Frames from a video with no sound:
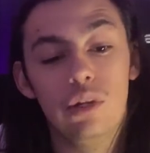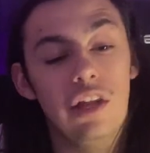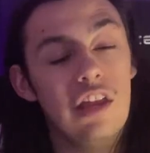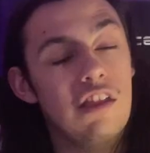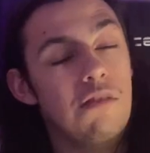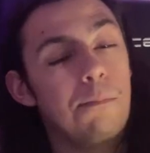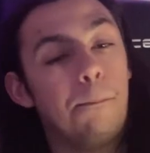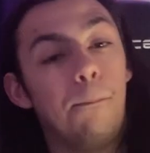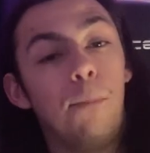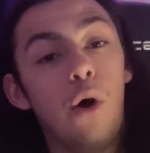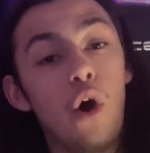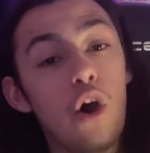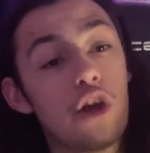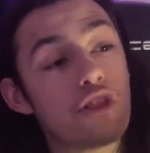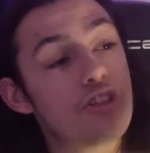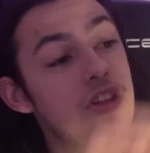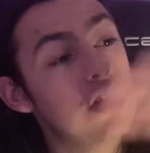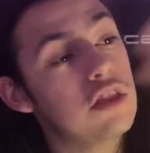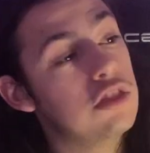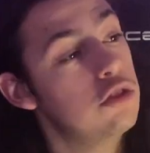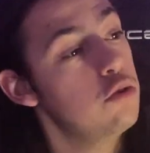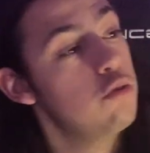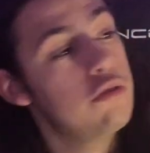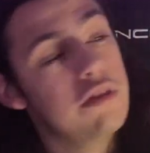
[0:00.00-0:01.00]
Let's push
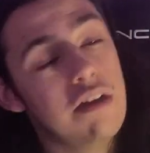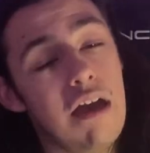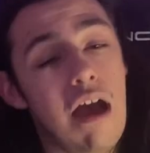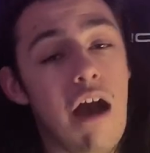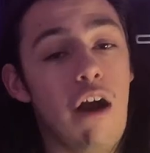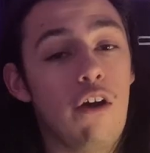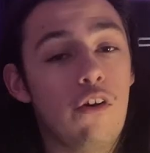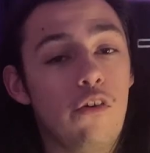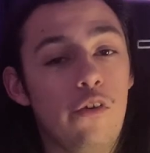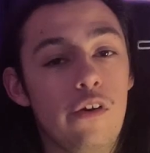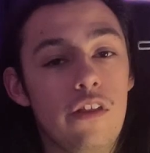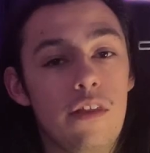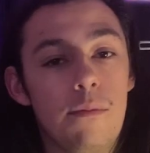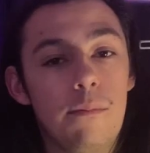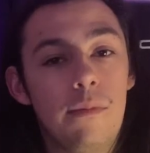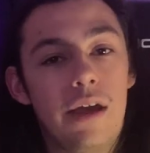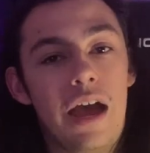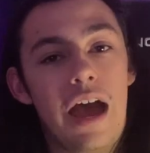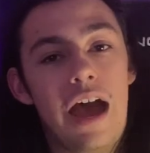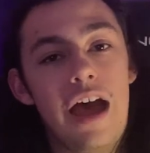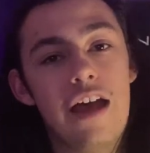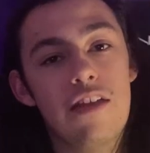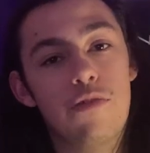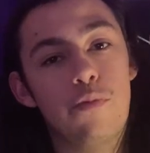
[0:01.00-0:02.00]
it through the algorithm,
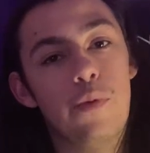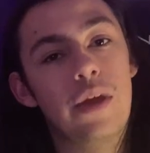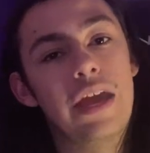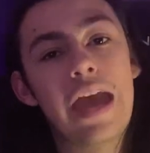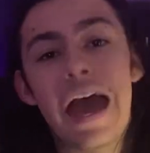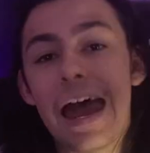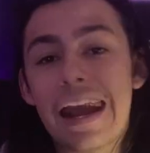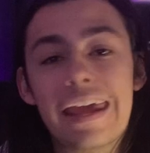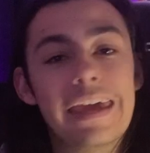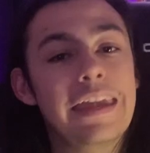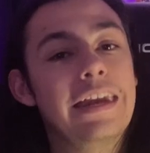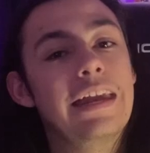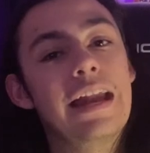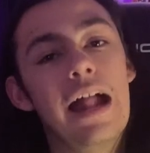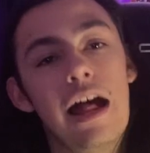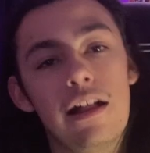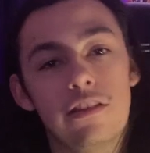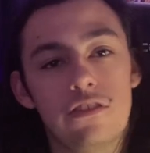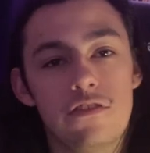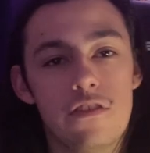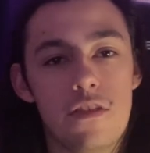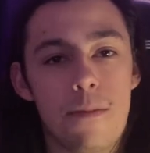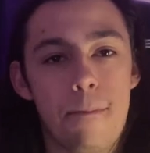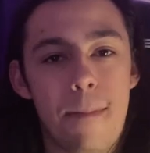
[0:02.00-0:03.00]
guys. We gotta get it
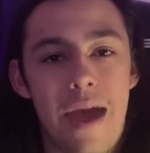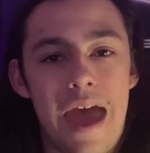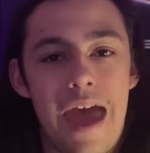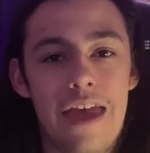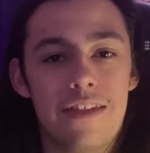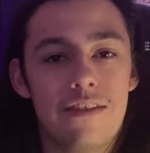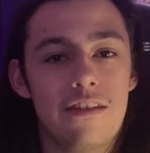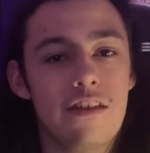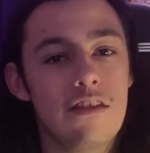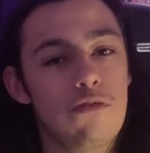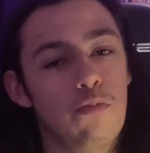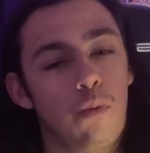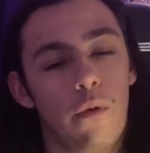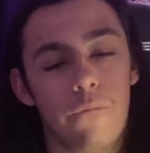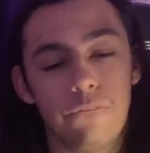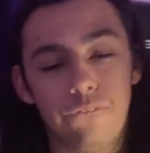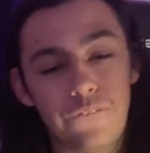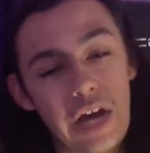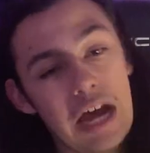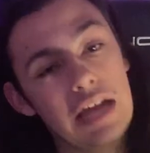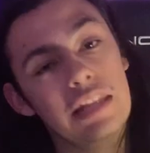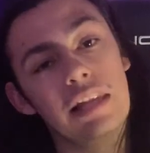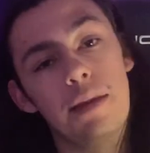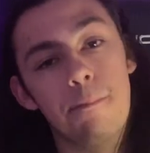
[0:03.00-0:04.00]
out to the masses. We're
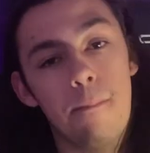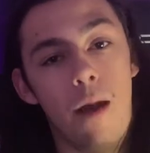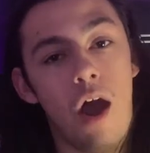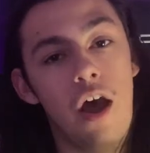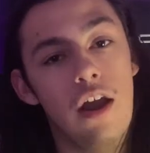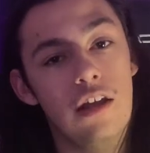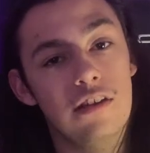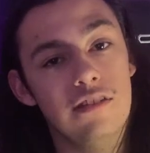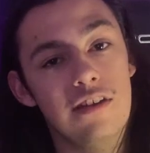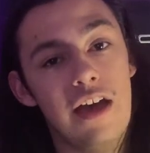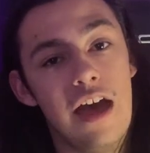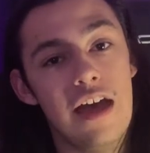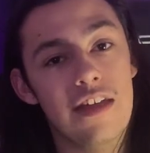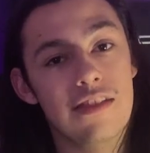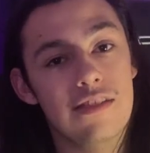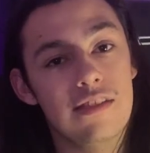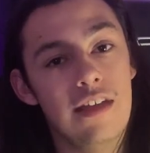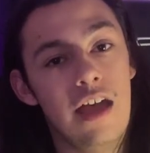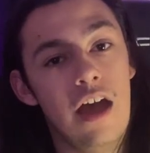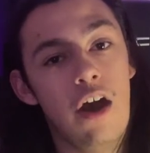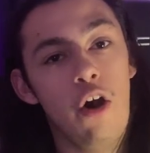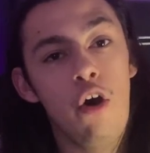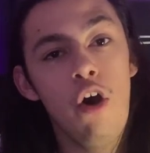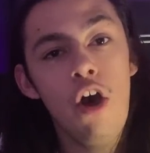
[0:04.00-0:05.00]
finally monetized
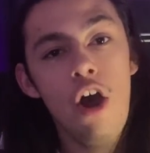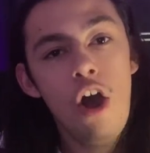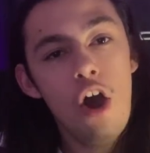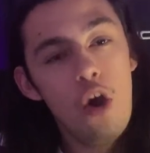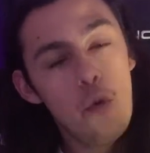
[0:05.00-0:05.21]
now.